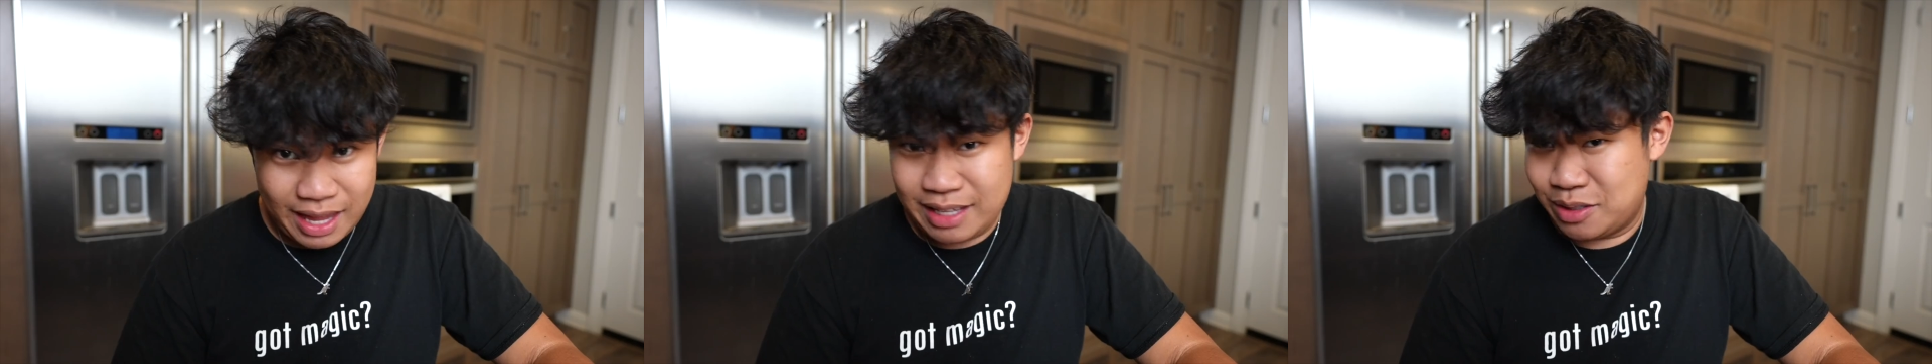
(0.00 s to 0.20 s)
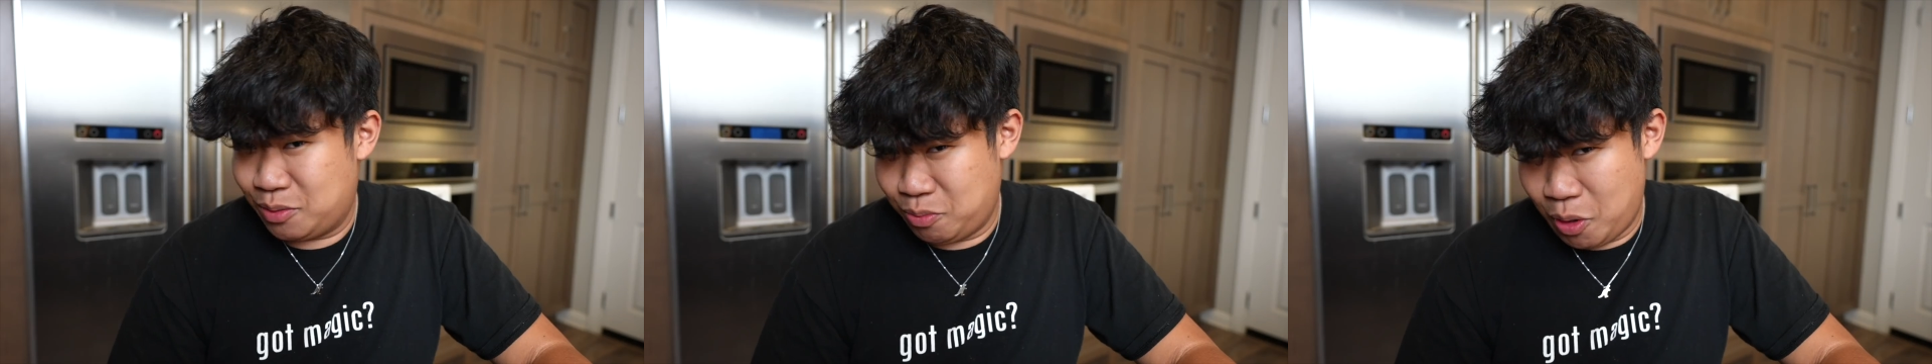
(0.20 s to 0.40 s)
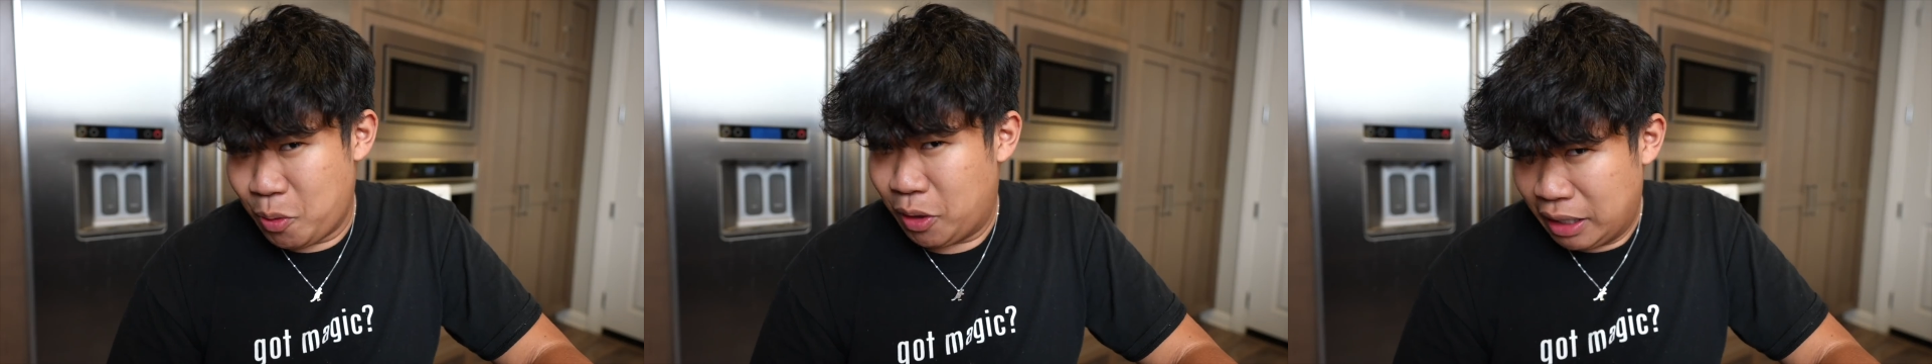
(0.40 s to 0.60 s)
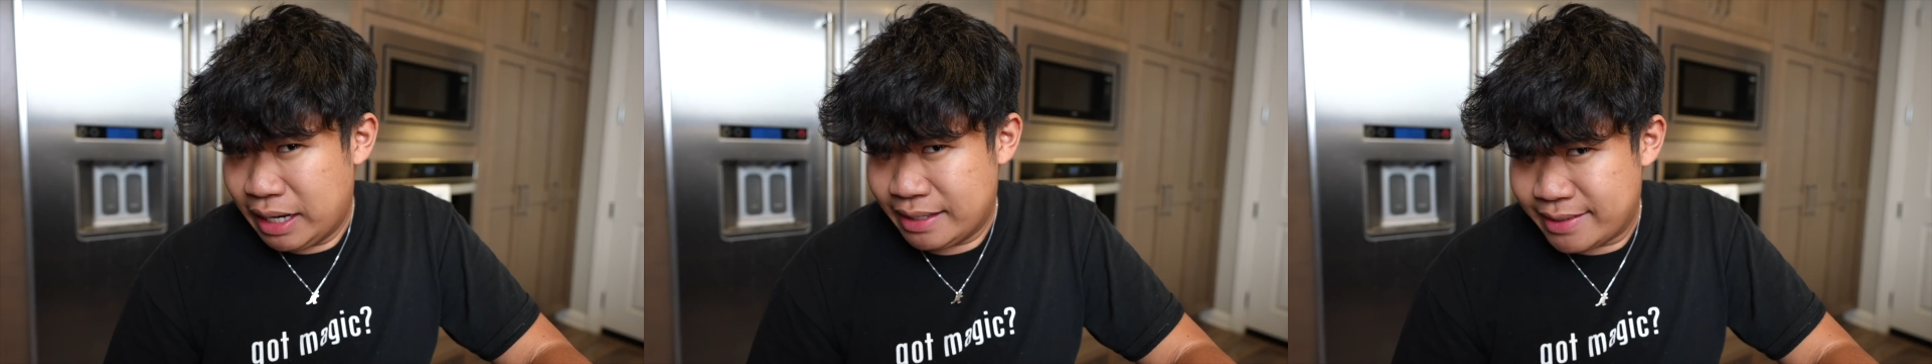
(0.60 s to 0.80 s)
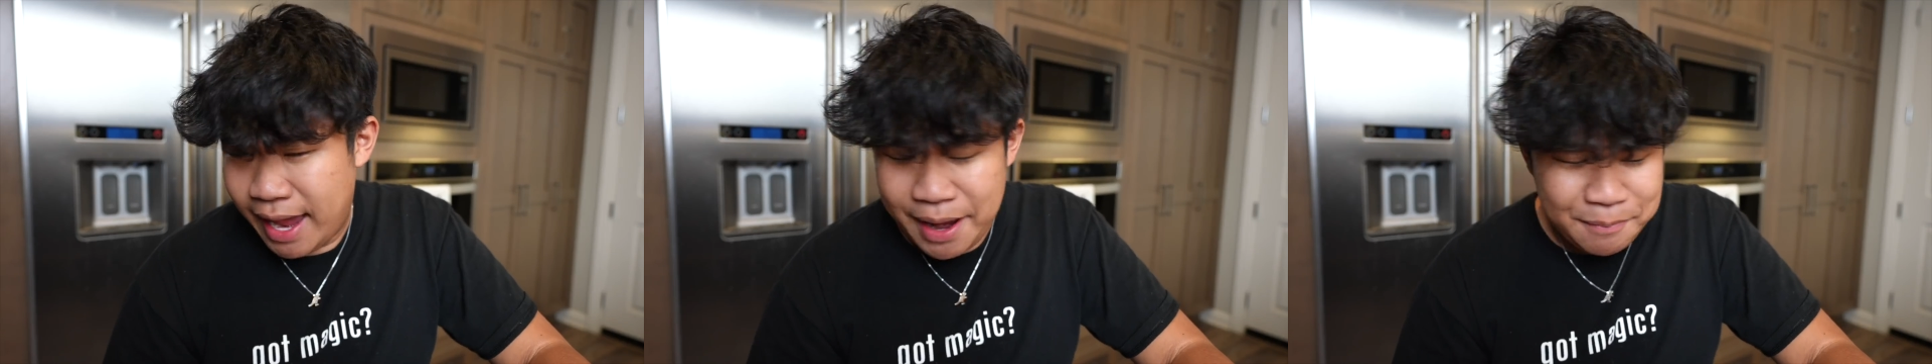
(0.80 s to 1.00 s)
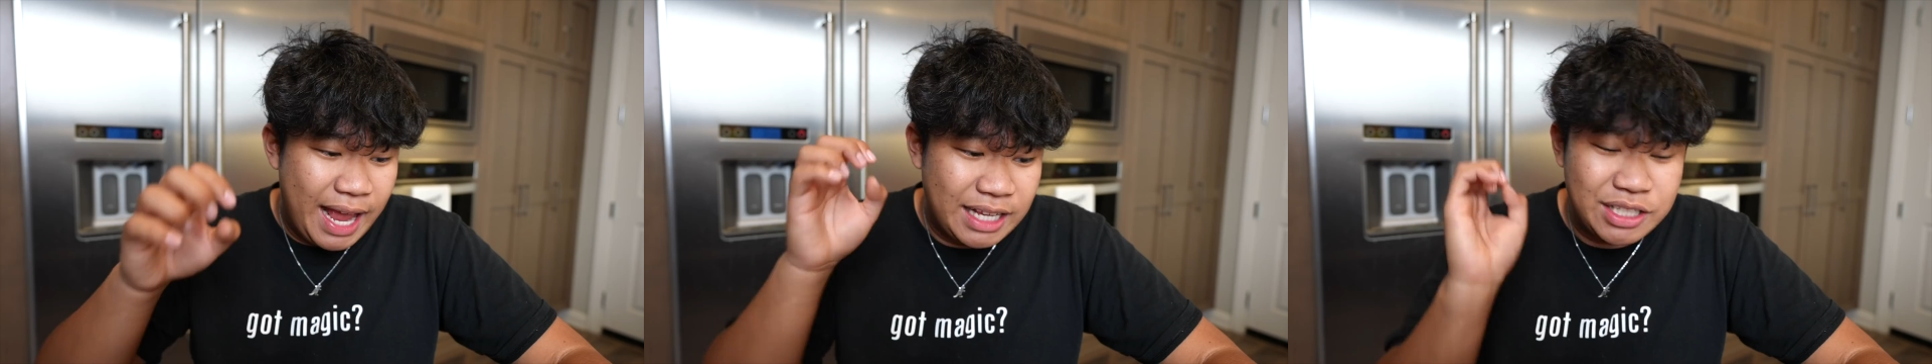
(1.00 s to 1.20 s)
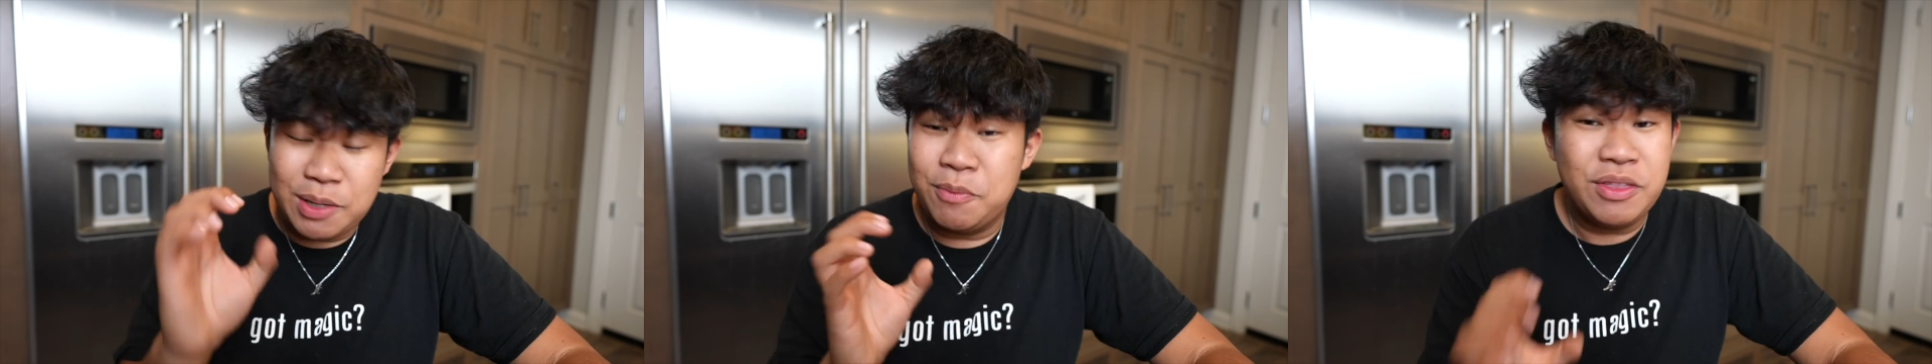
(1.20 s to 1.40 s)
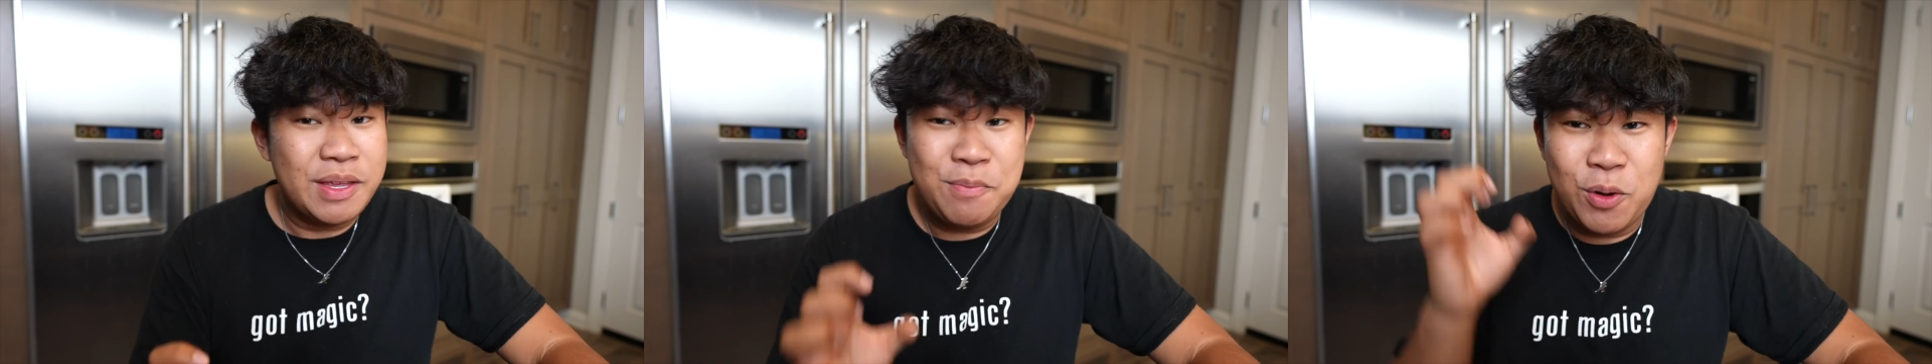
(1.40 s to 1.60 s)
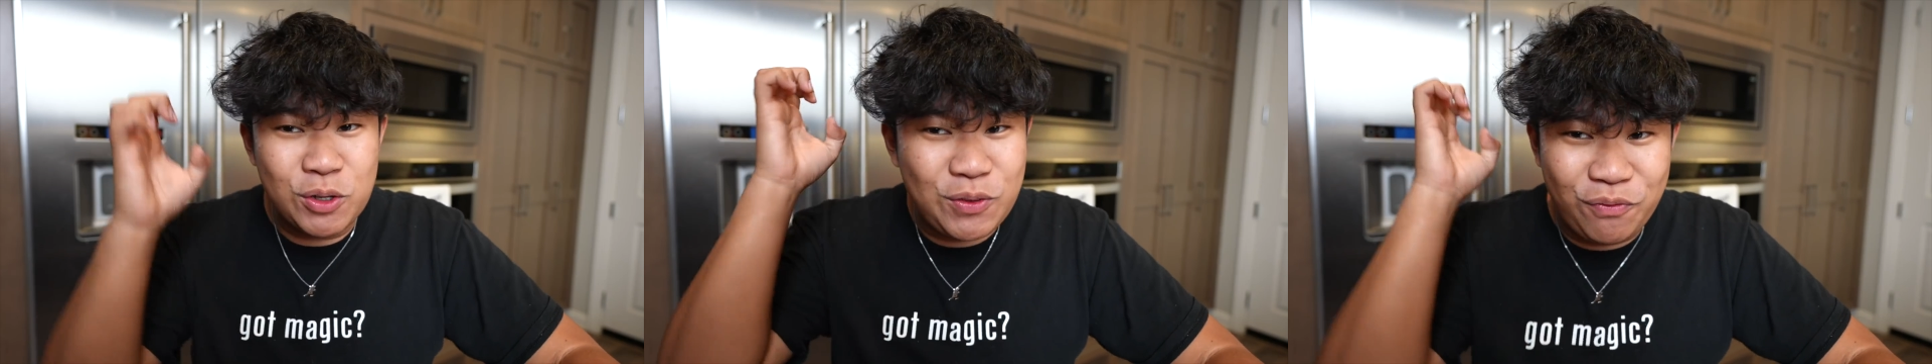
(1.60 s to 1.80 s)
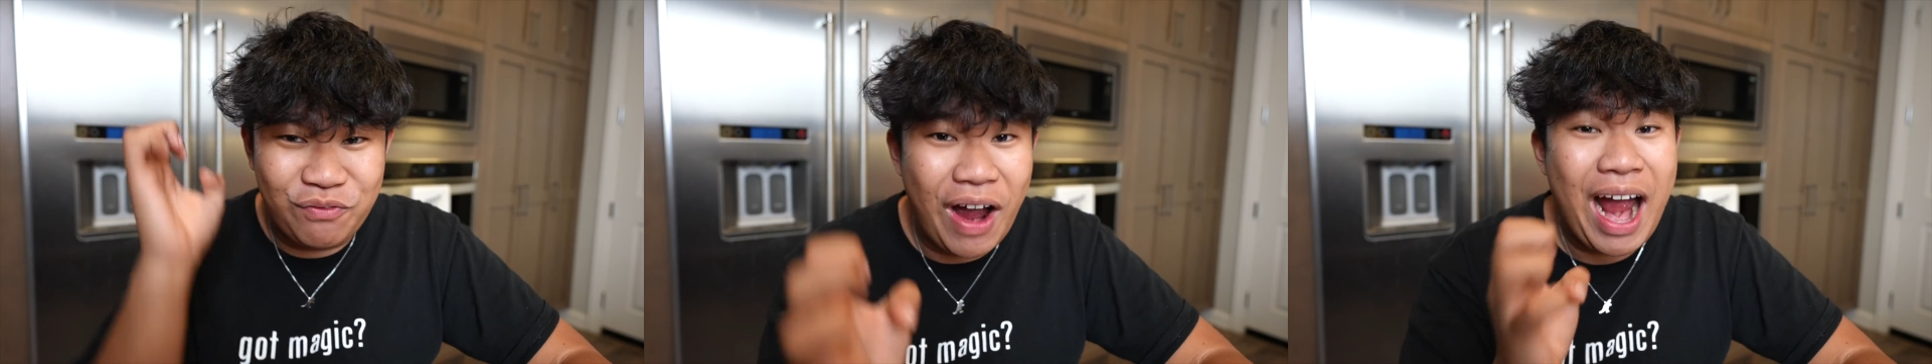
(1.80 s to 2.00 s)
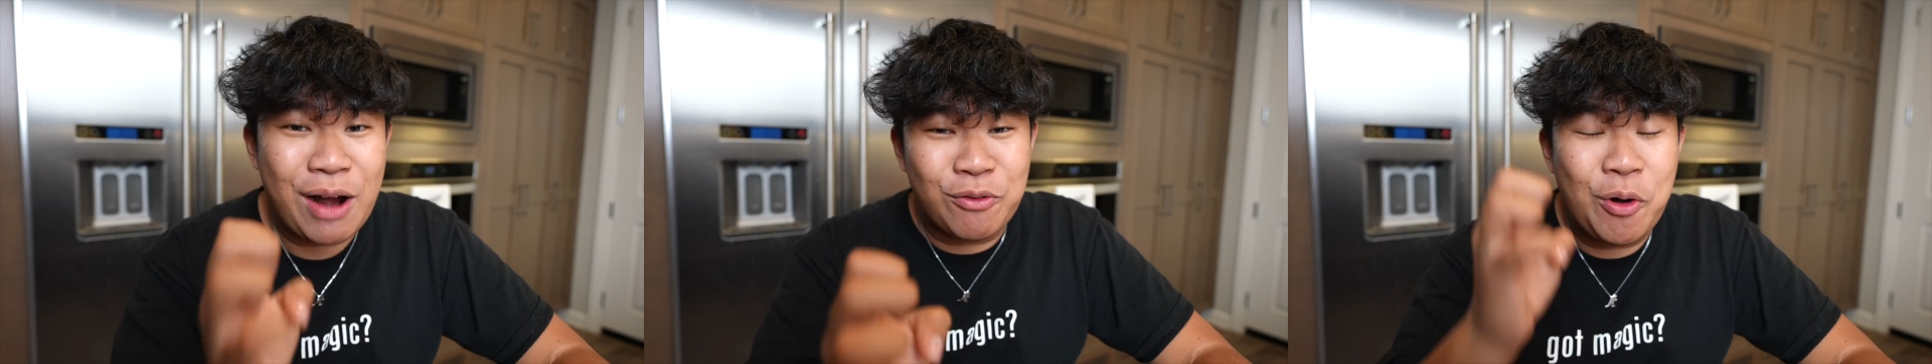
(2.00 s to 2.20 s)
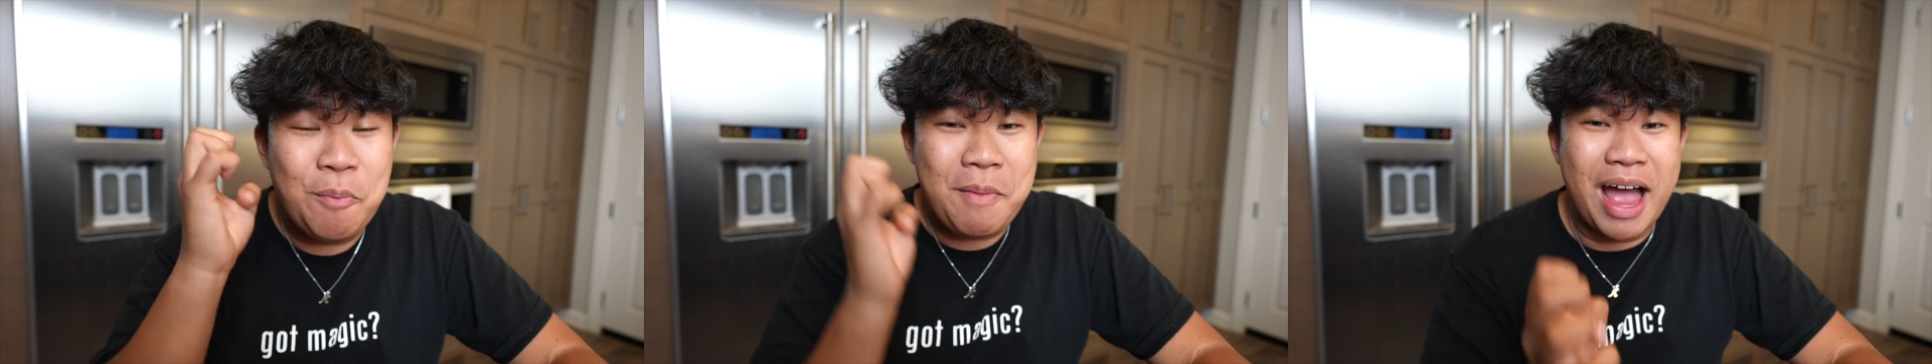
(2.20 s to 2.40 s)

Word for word: that's what we're gonna say, has some of the most viral